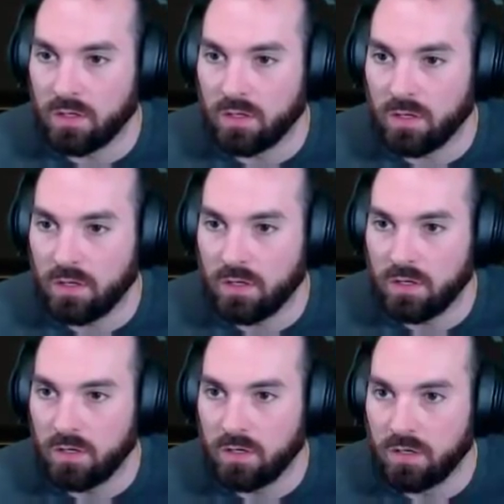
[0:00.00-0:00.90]

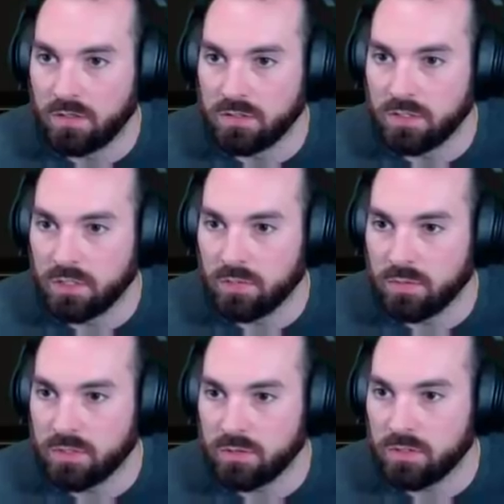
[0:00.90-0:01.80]

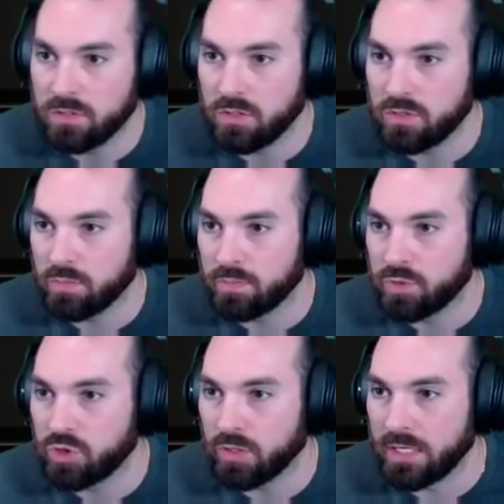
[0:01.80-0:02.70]
A uh,
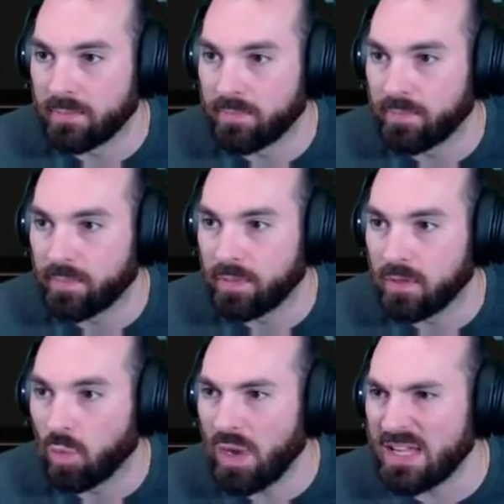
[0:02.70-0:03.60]
tree.
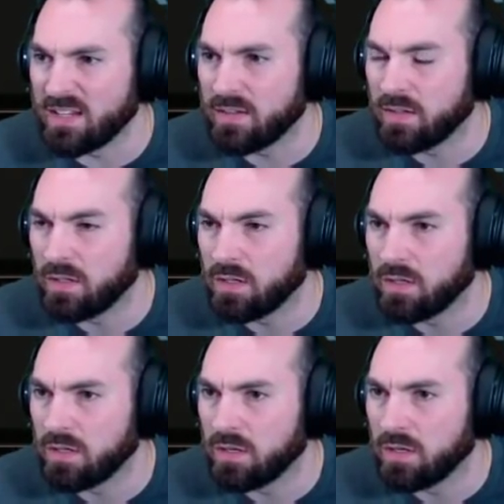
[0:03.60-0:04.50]
Wait.
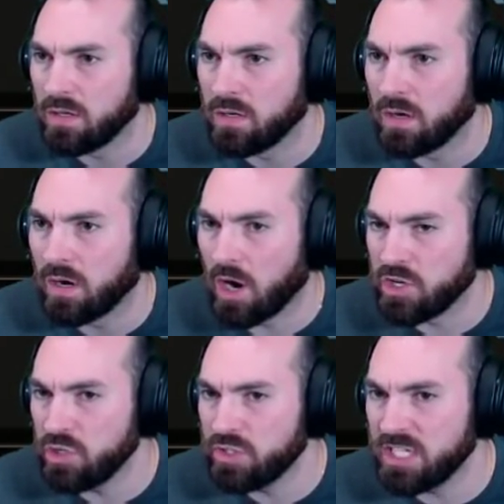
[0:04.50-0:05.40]
All right, do
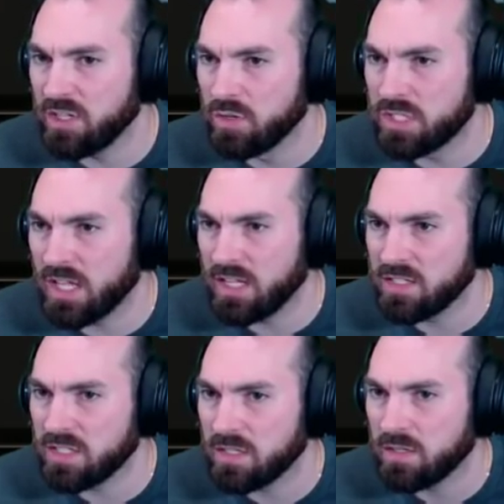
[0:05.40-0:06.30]
you see those
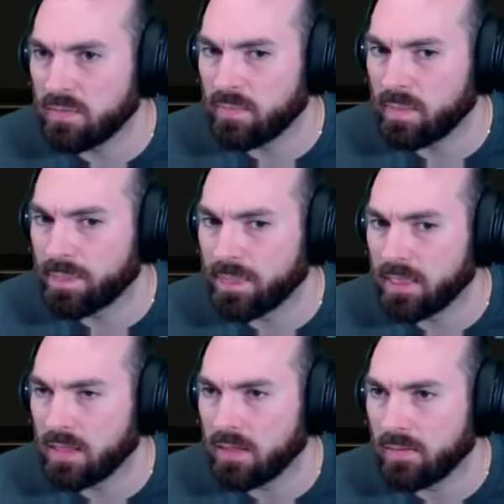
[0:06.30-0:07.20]
things?
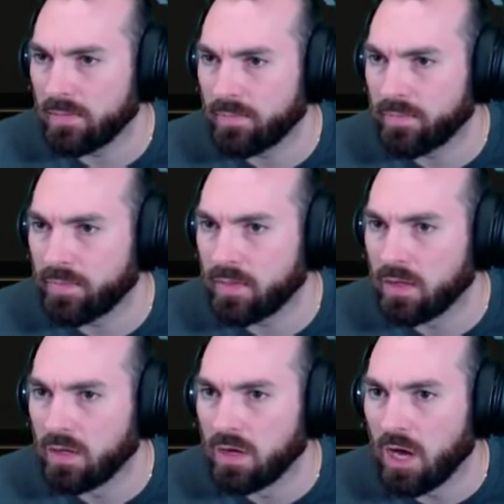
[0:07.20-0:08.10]
What things?
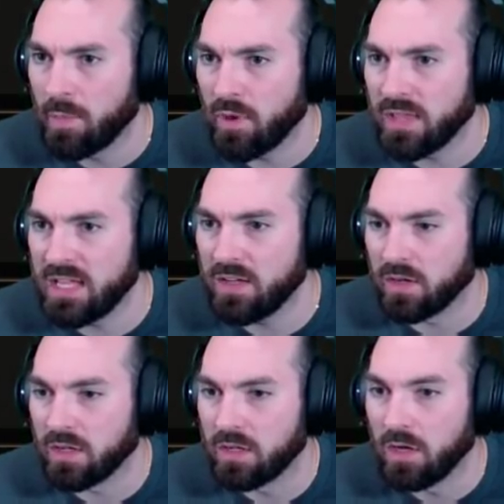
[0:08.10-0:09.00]
Up on the
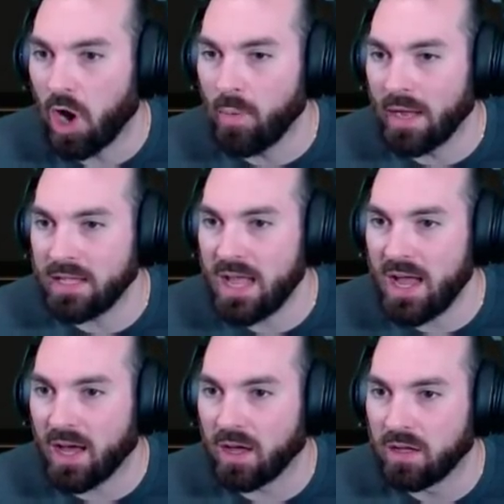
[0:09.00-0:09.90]
hill. Oh my,
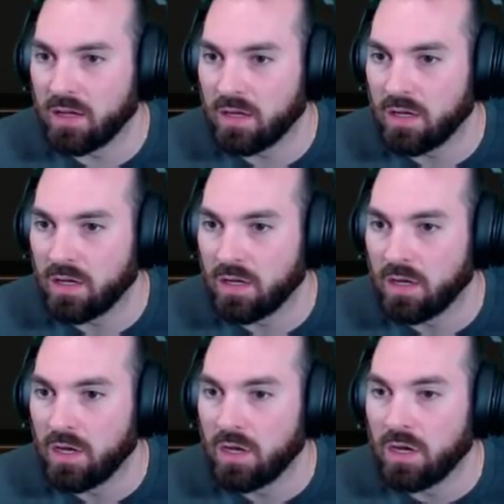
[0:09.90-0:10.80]
yeah.
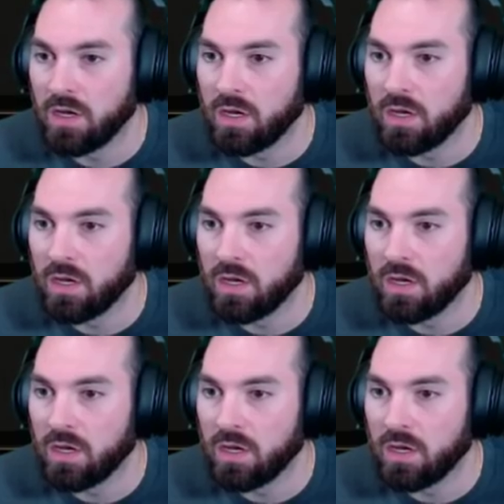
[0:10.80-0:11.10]
M to milk.